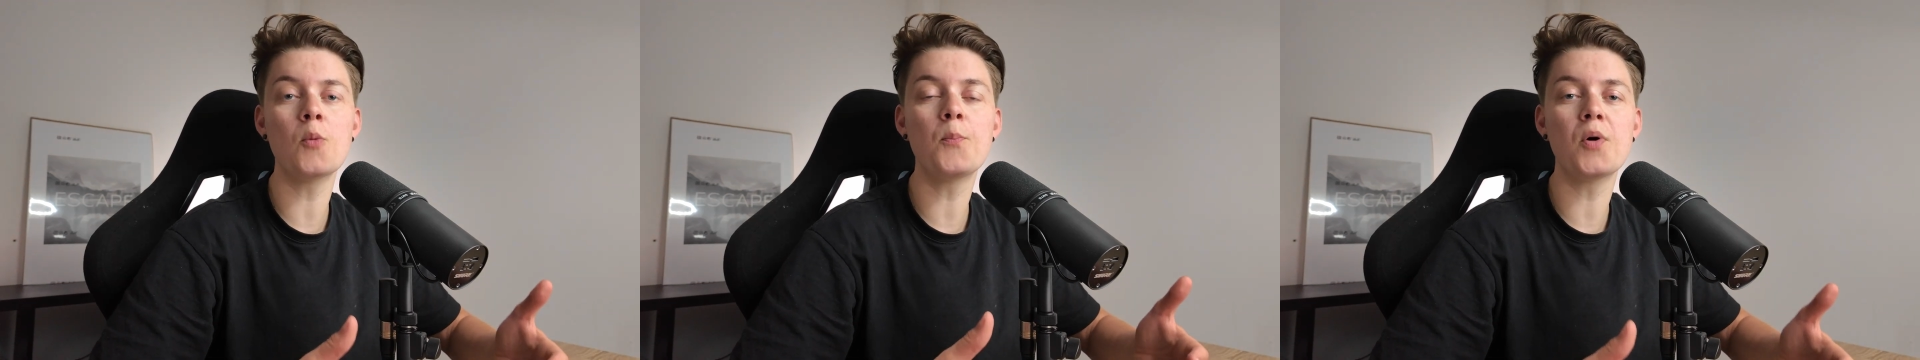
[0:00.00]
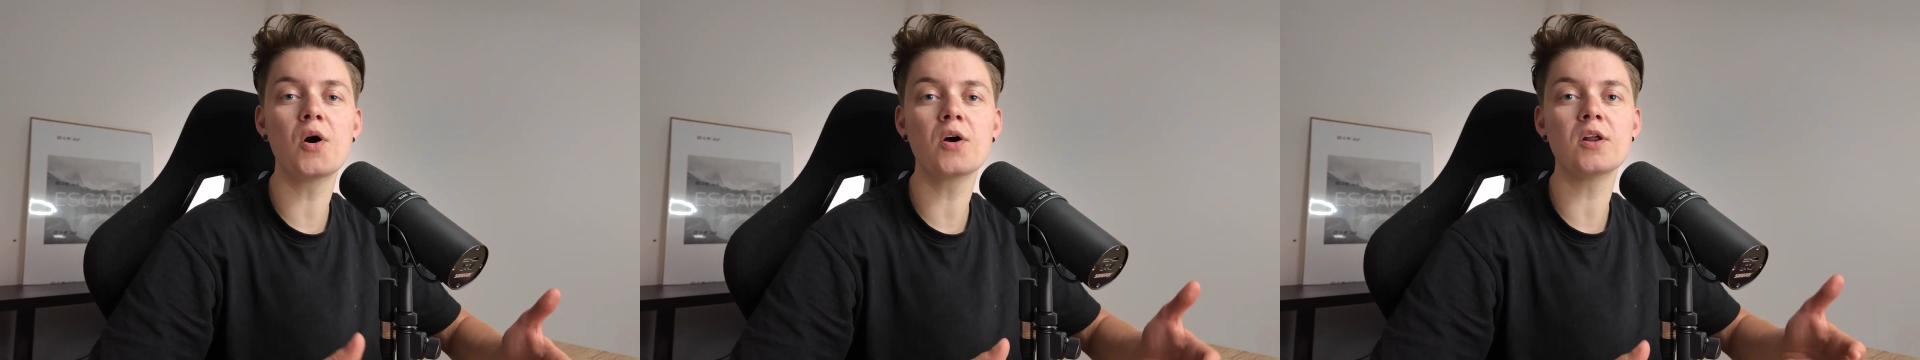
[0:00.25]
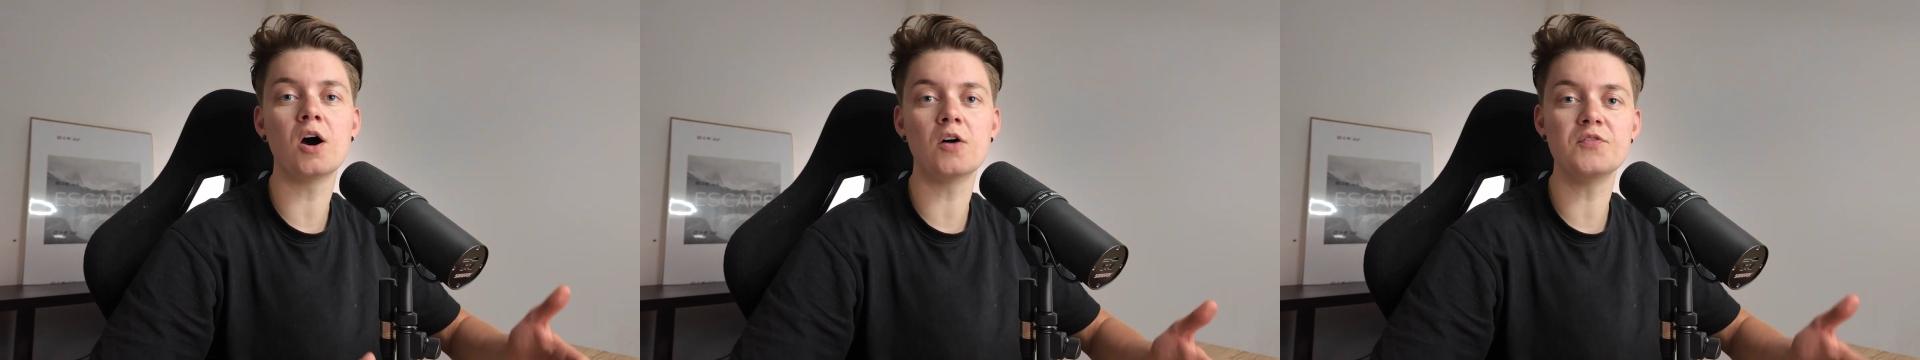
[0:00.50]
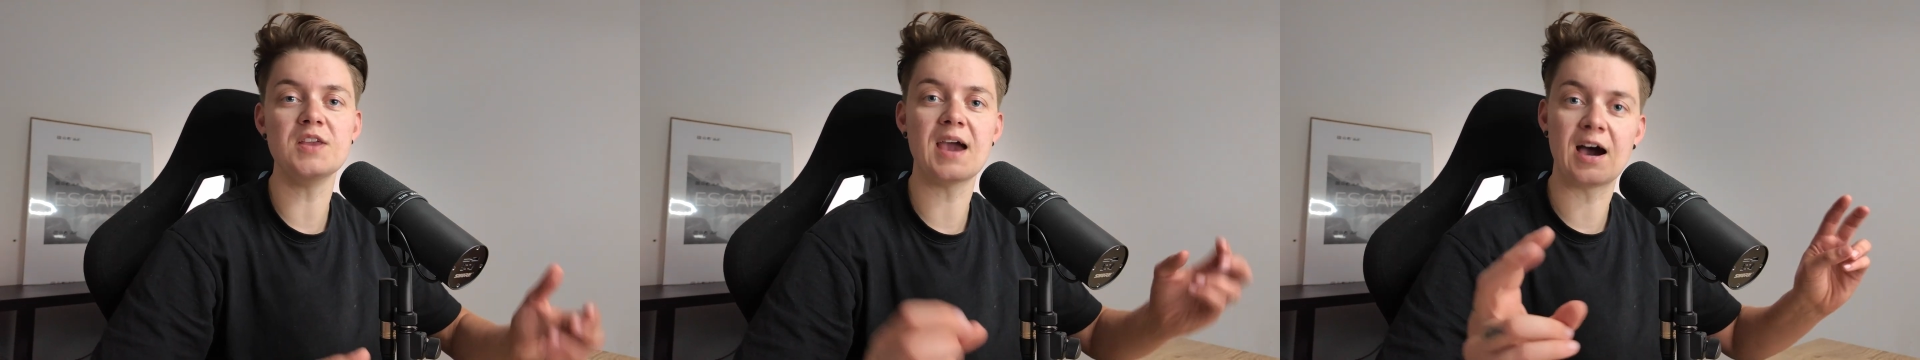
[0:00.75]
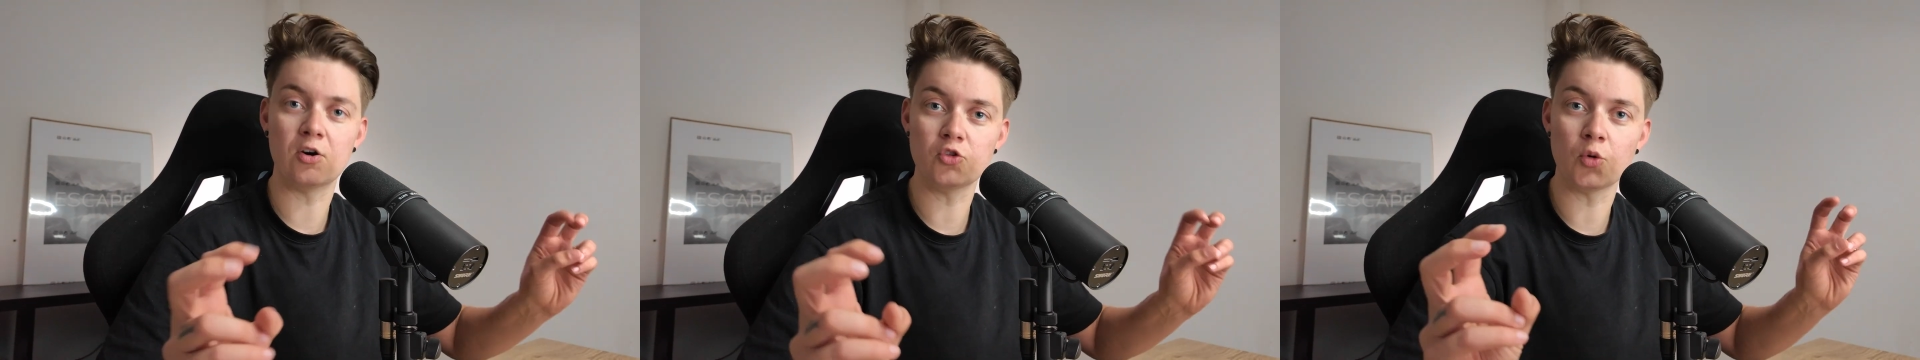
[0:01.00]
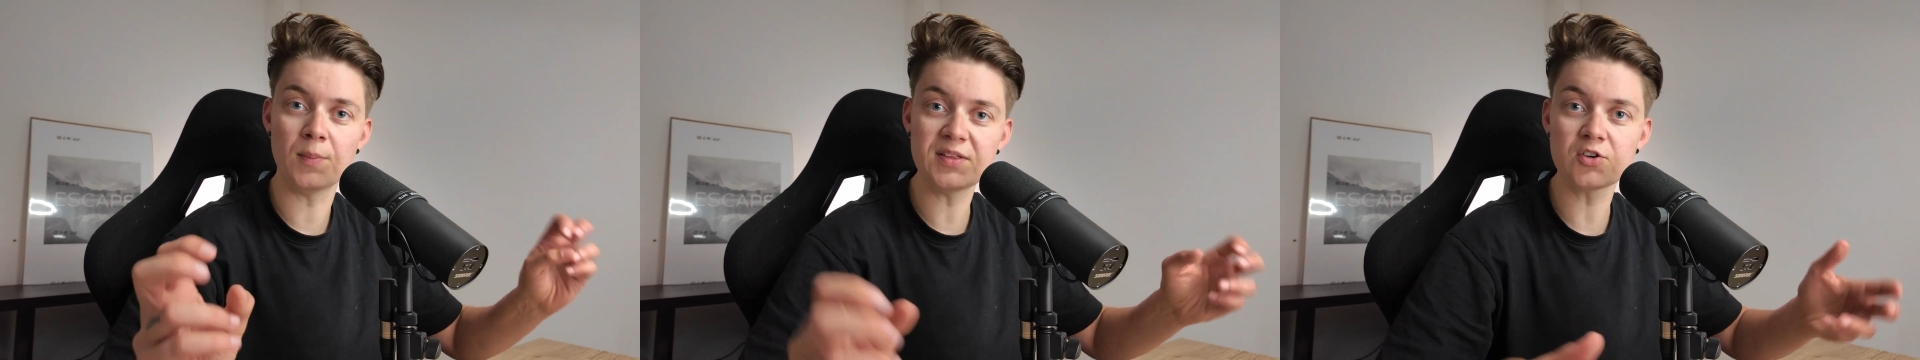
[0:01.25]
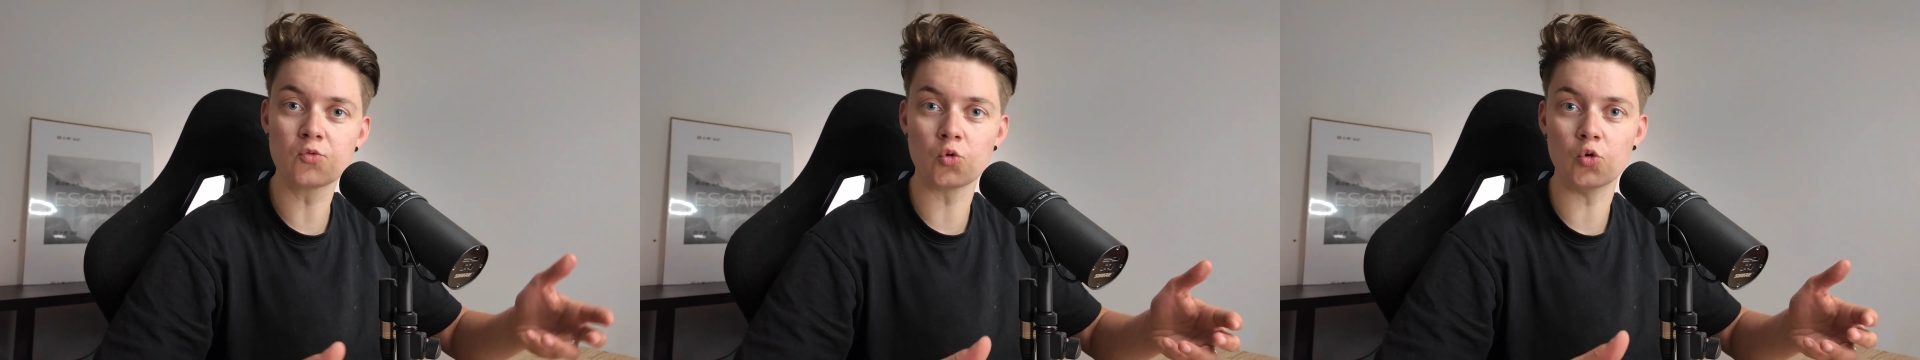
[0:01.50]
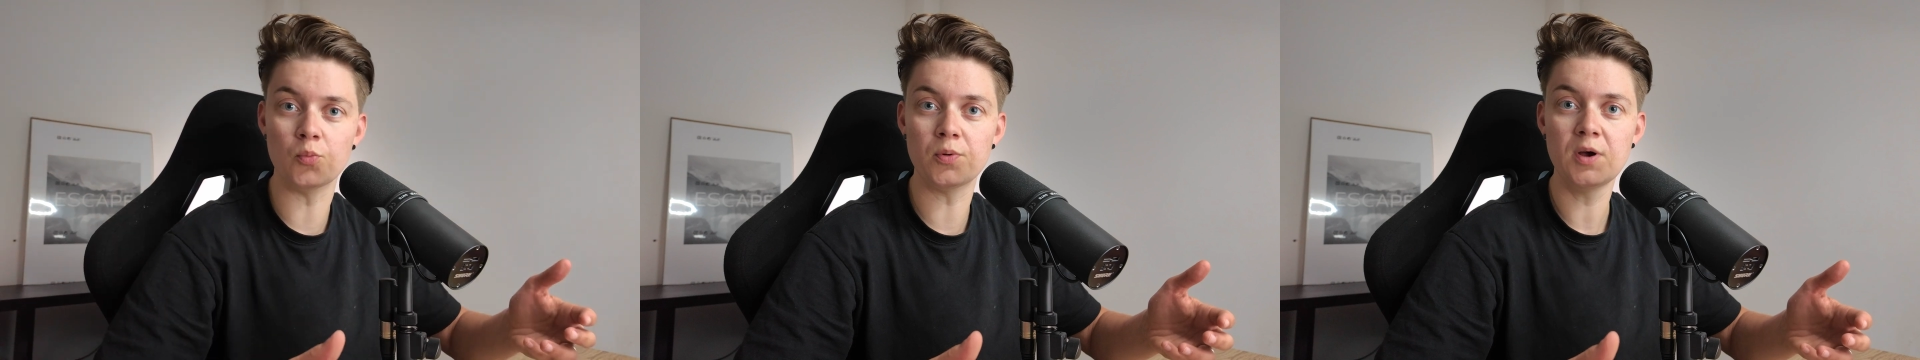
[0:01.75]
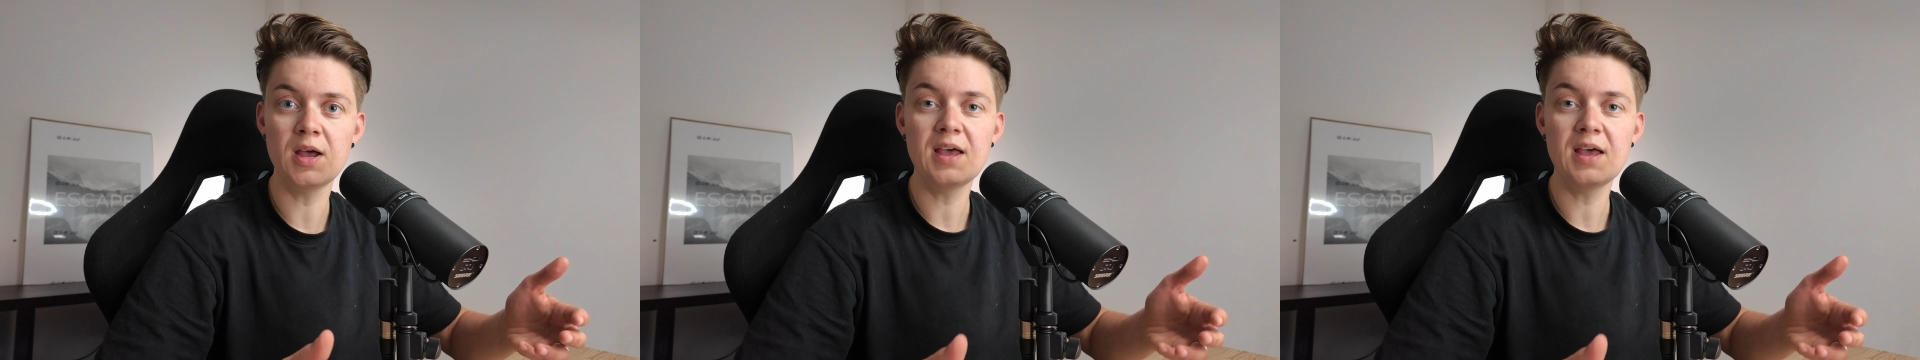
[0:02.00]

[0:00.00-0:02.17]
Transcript: part of the Automattic Group.